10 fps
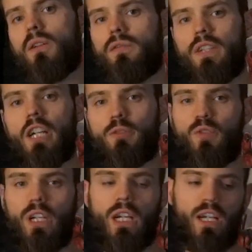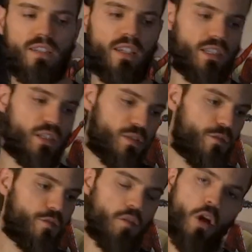of the Ashbringer has like this
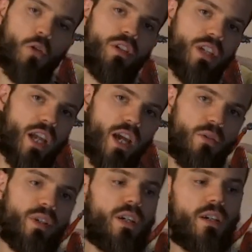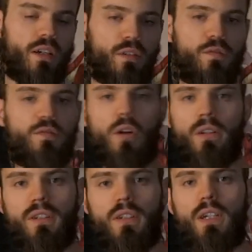floating area in
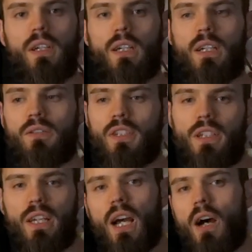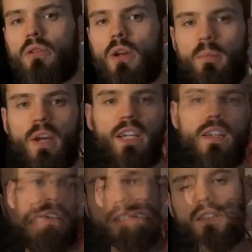front. And I was like, okay, how do I
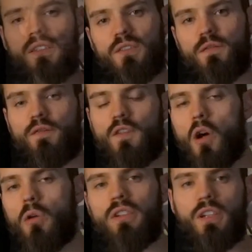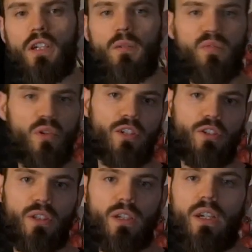make this floating
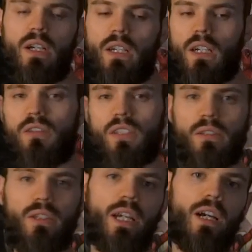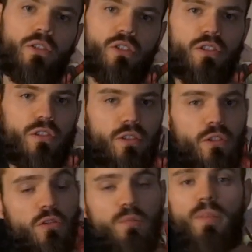impression? And I was like, okay, I'll just
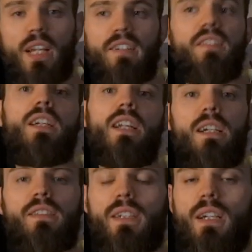use plexiglass.